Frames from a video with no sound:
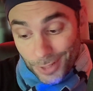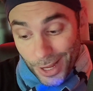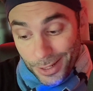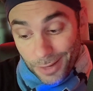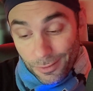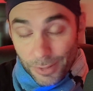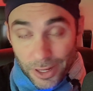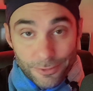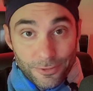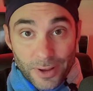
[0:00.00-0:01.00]
I'd give them
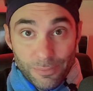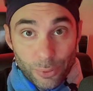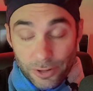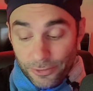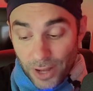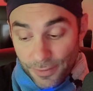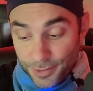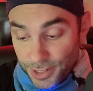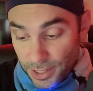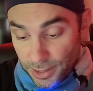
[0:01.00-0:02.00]
like a 5.56.
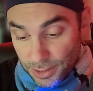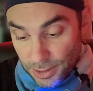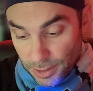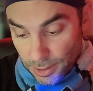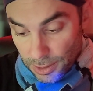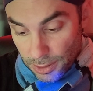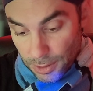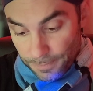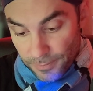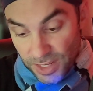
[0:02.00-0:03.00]

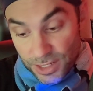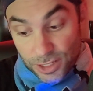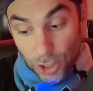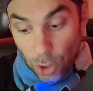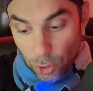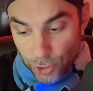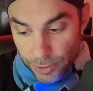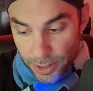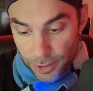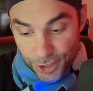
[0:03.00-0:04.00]
He says the culture
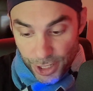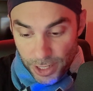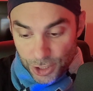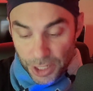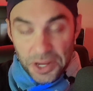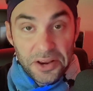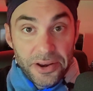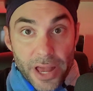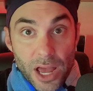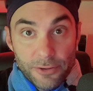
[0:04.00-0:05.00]
there is changing
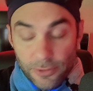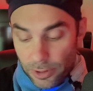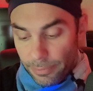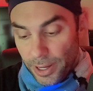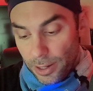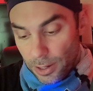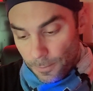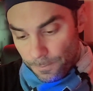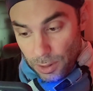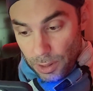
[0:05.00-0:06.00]
and not for the better.
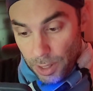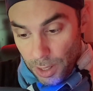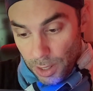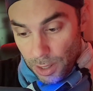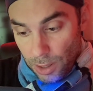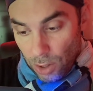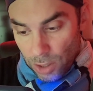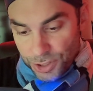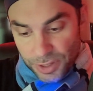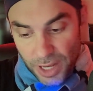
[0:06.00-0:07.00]

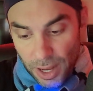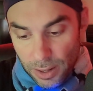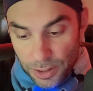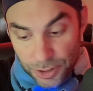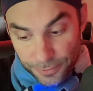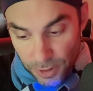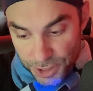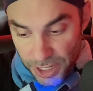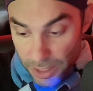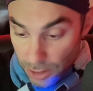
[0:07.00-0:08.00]
Also, they hired a
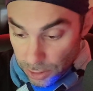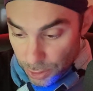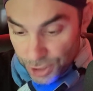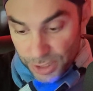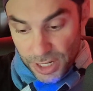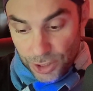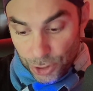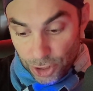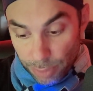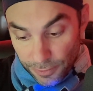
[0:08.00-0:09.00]
diversity and inclusion teacher
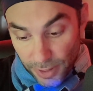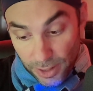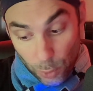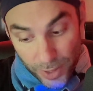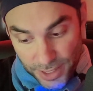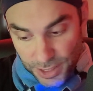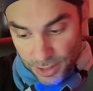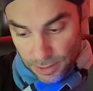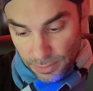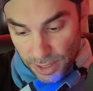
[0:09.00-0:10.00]
to prevent
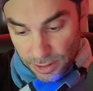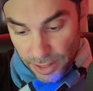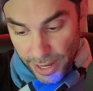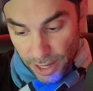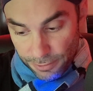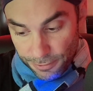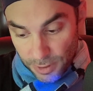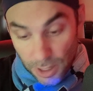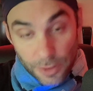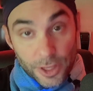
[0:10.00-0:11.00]
racism and to have
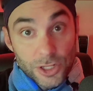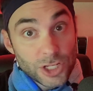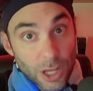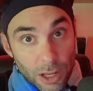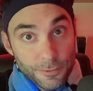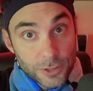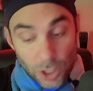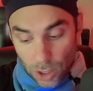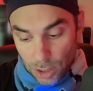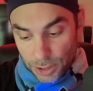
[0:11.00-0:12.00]
the tough
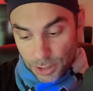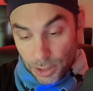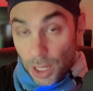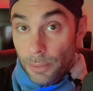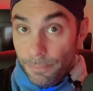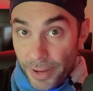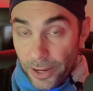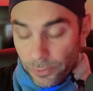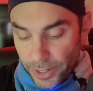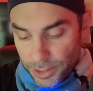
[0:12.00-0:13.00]
talks
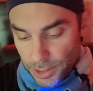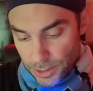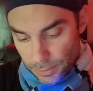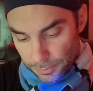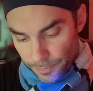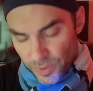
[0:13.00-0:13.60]
about racism.